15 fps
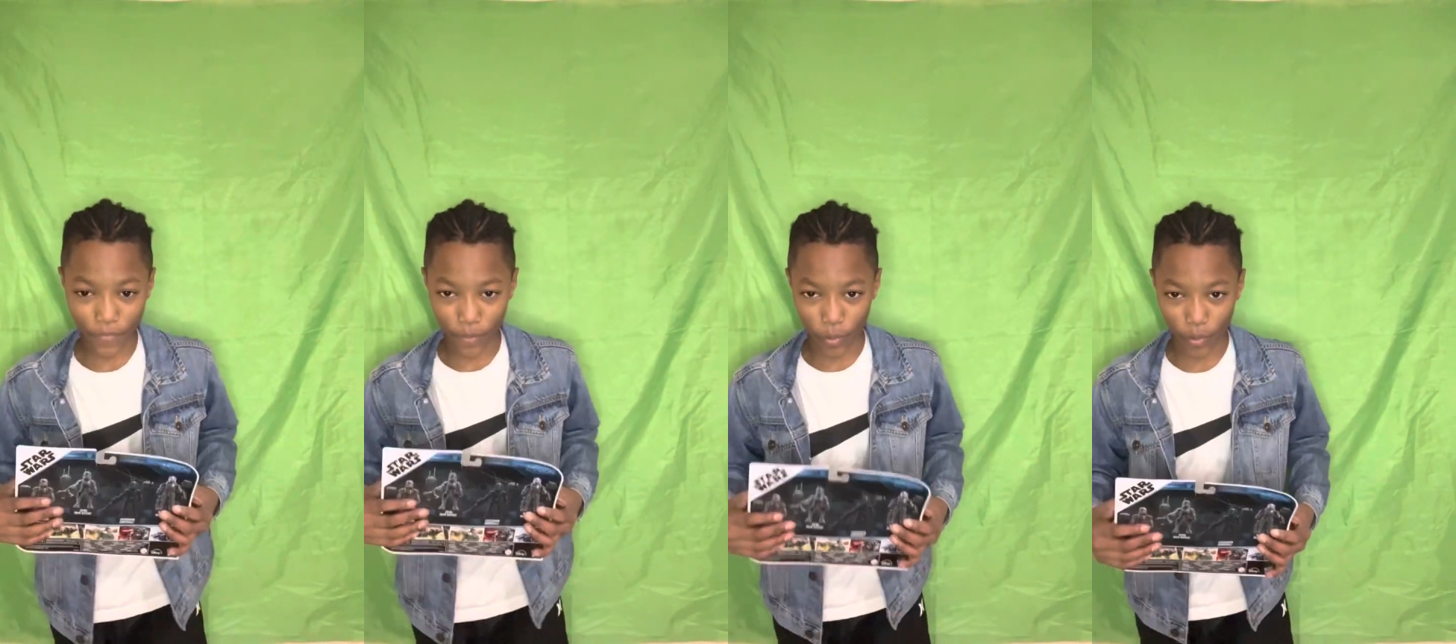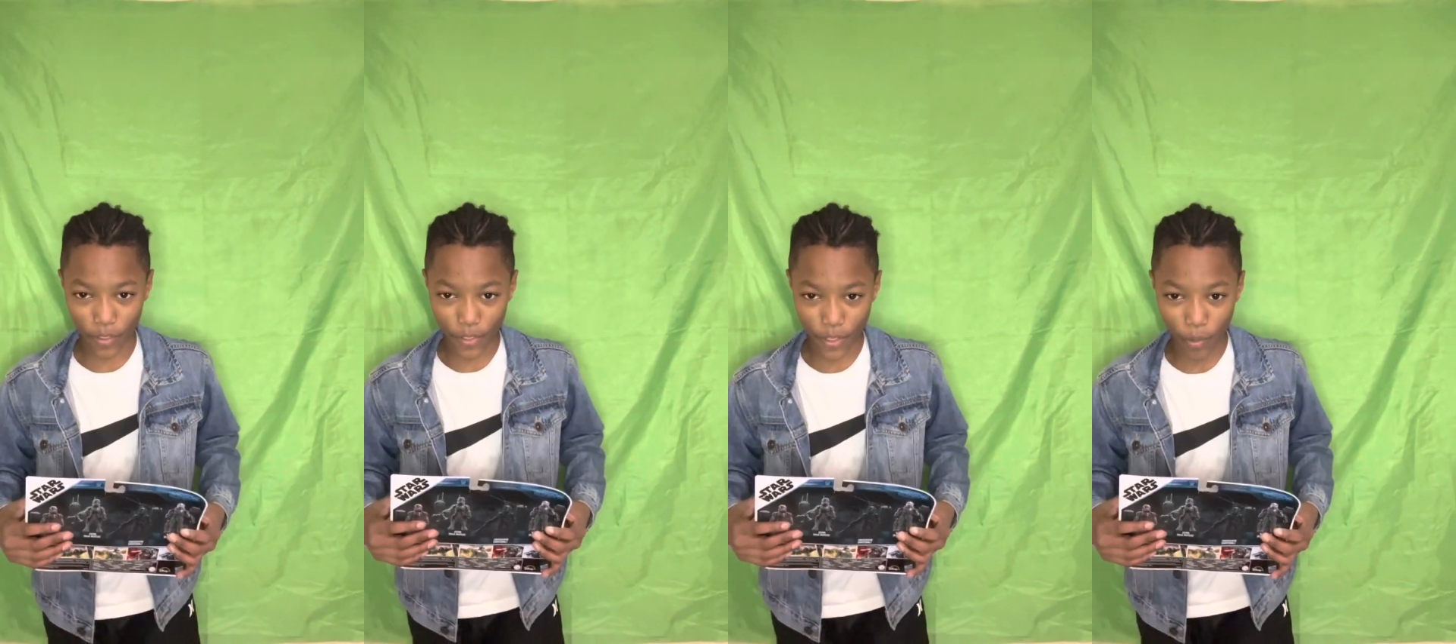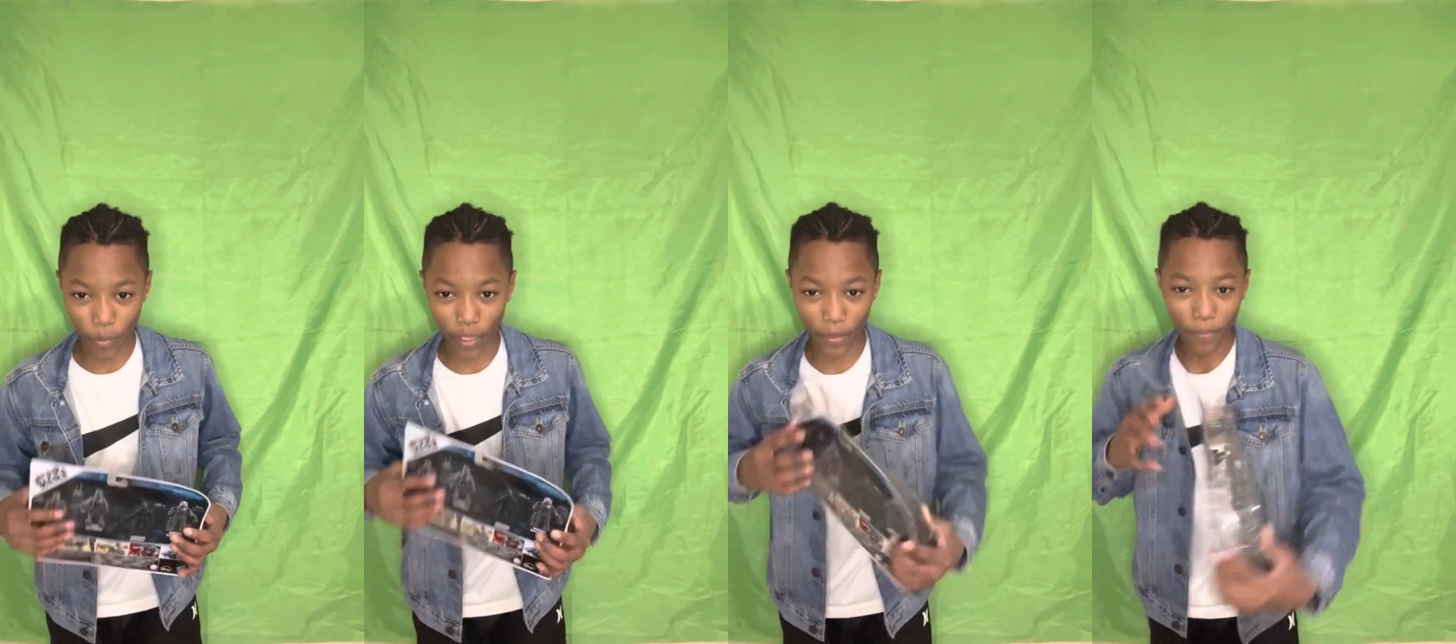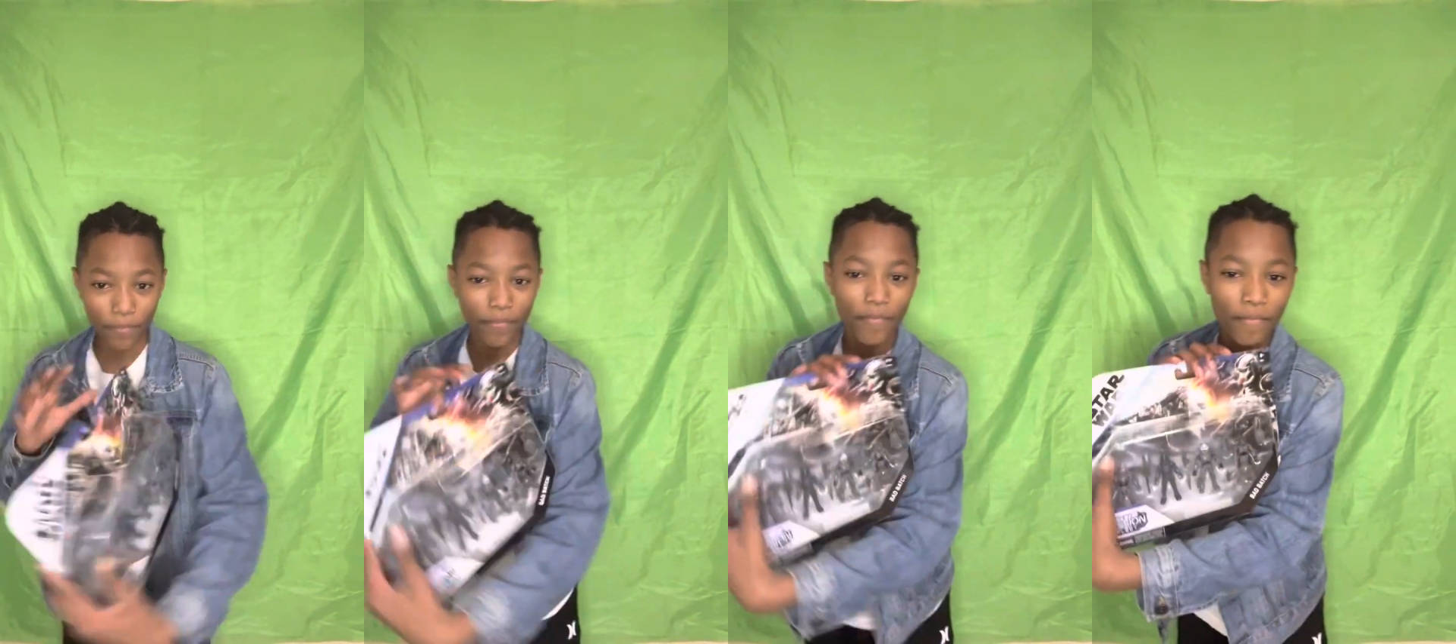3, 2,
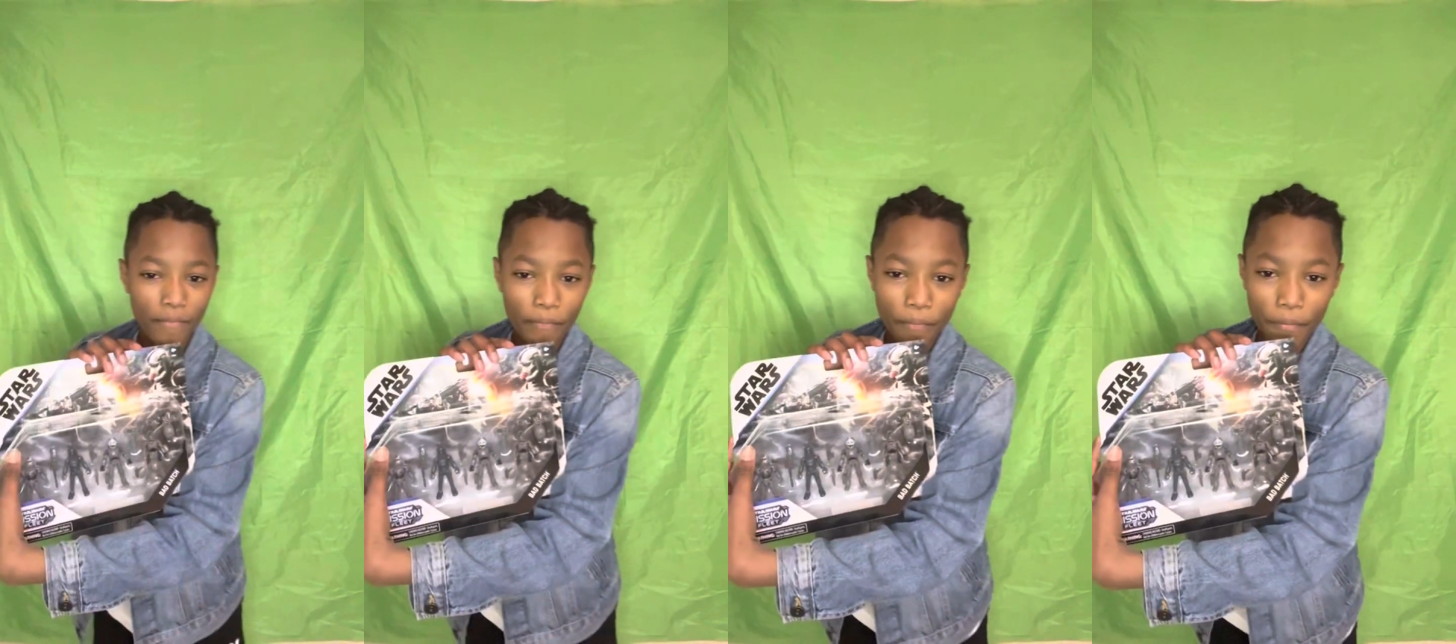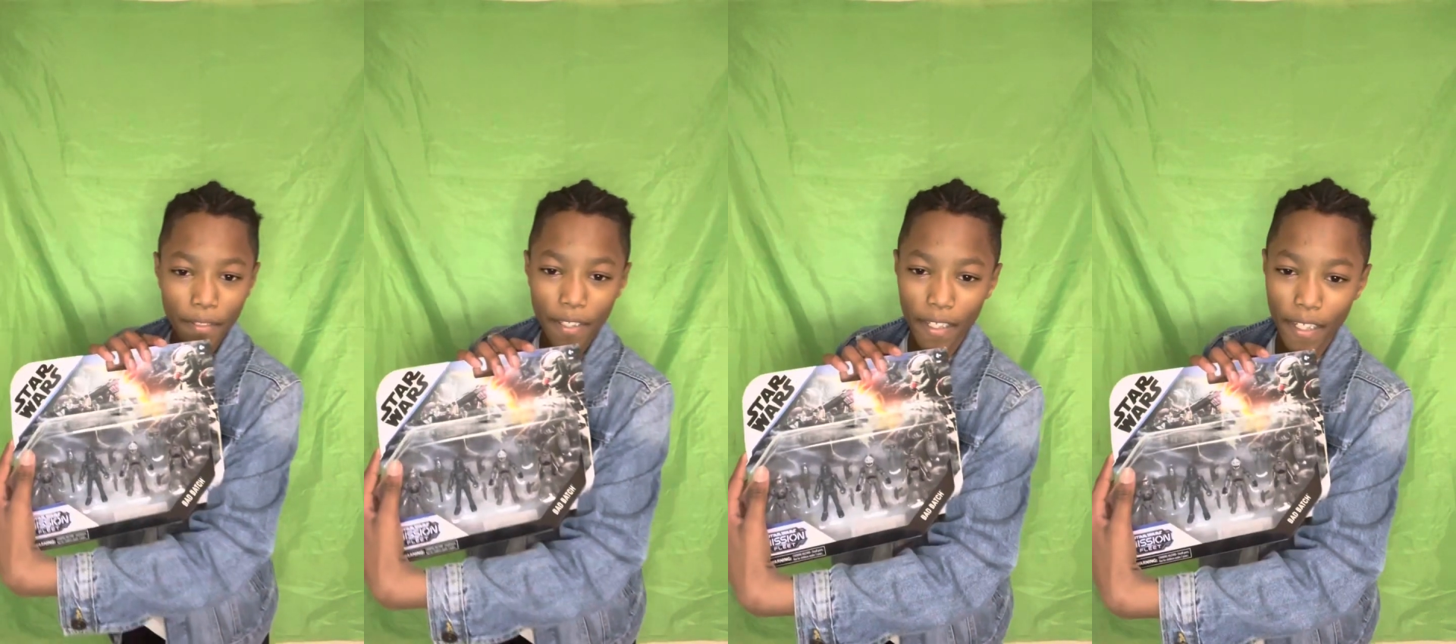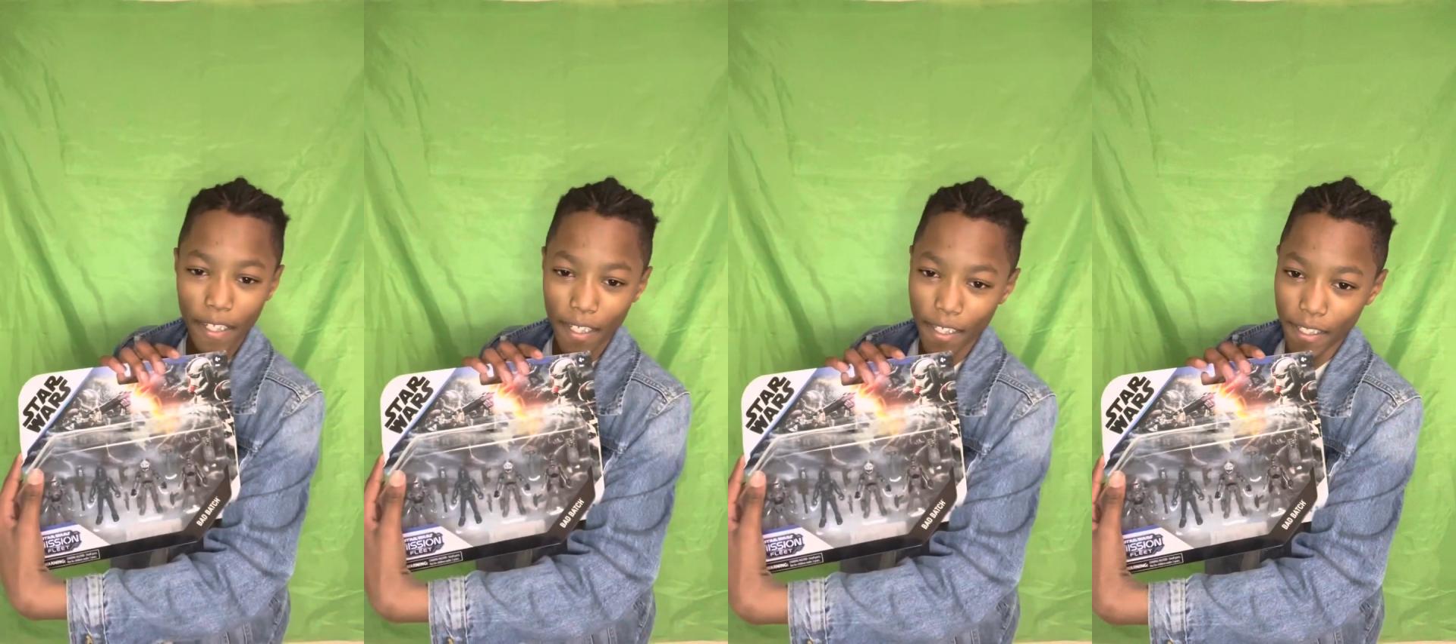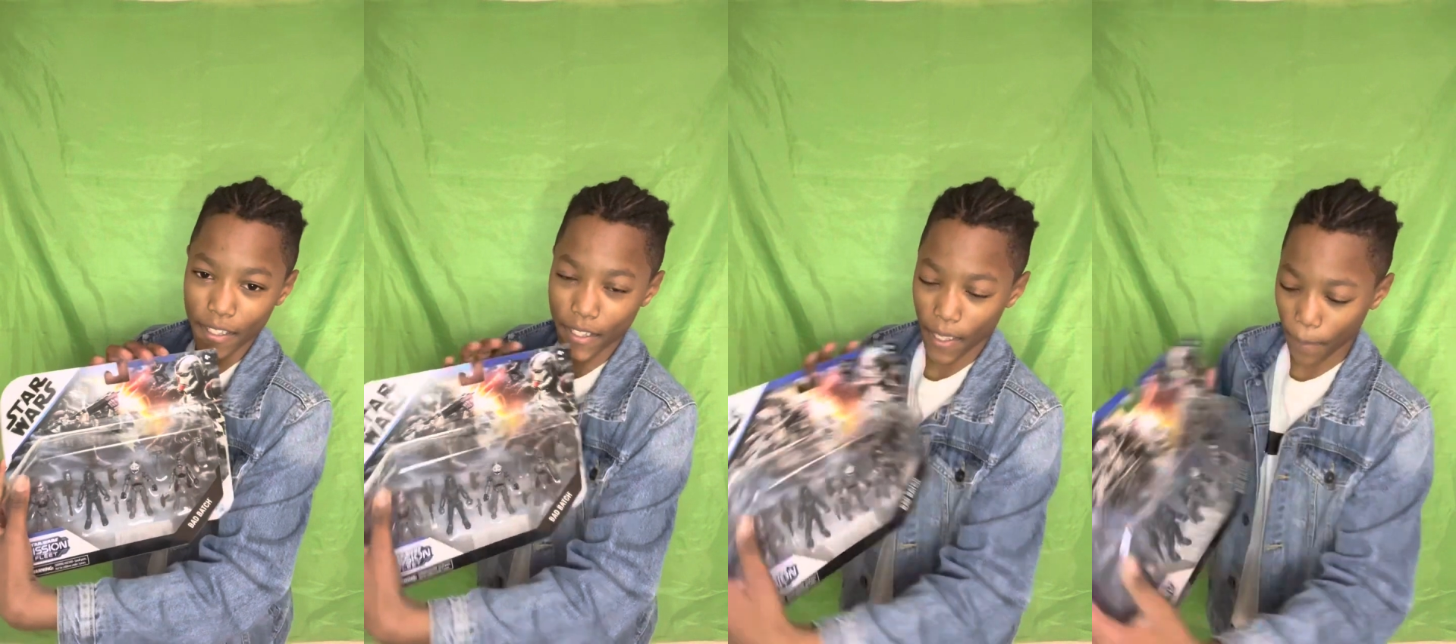1. It
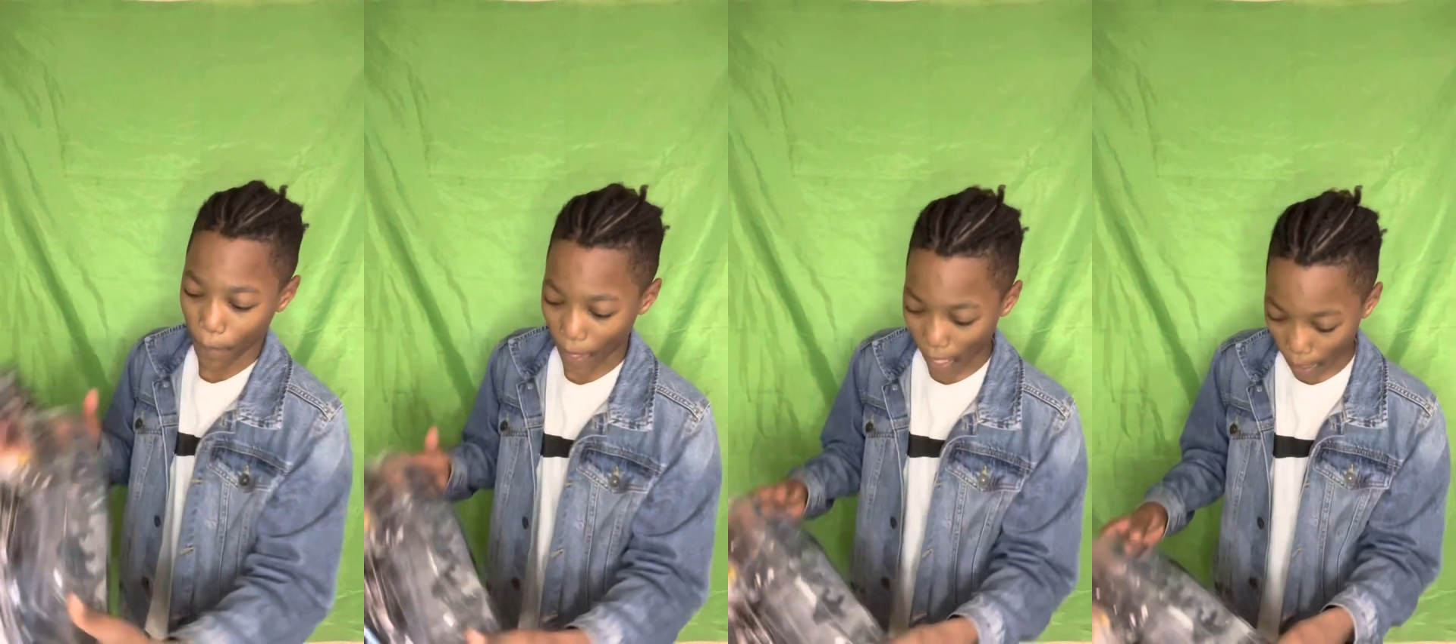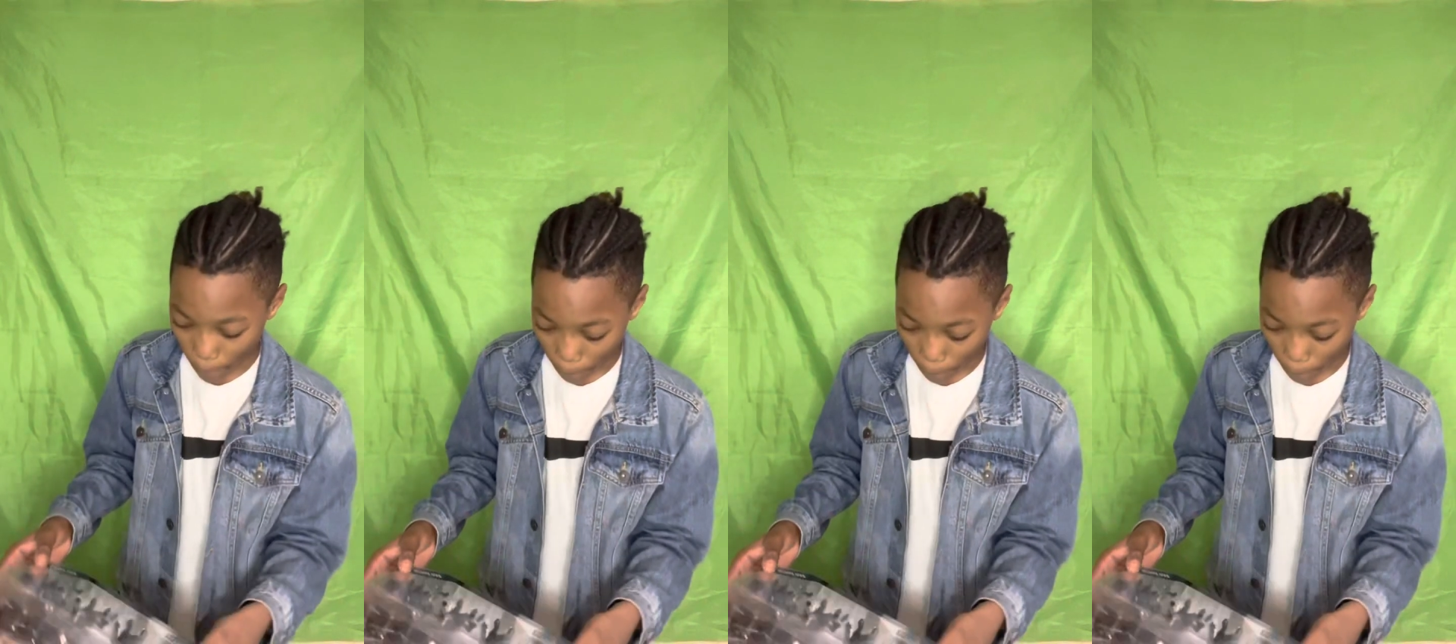is the Bad